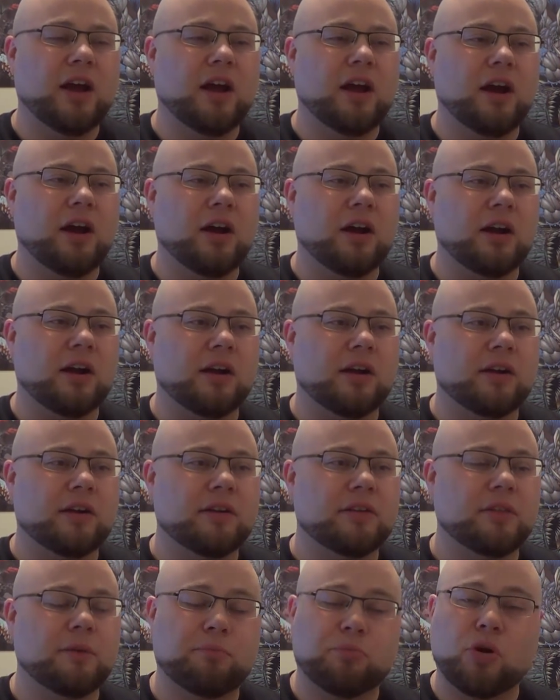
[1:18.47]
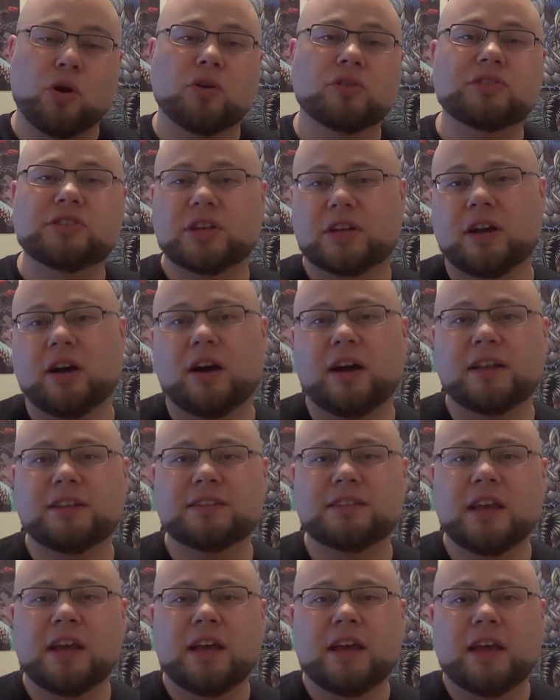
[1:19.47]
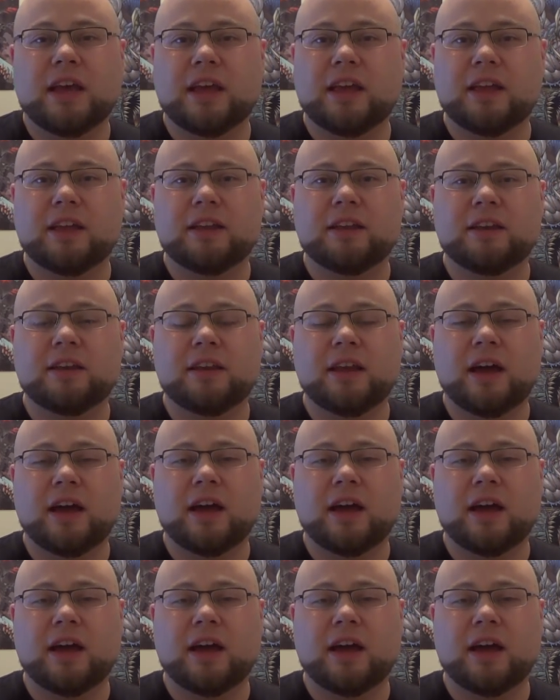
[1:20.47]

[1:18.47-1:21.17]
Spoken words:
are the pros, the cons, and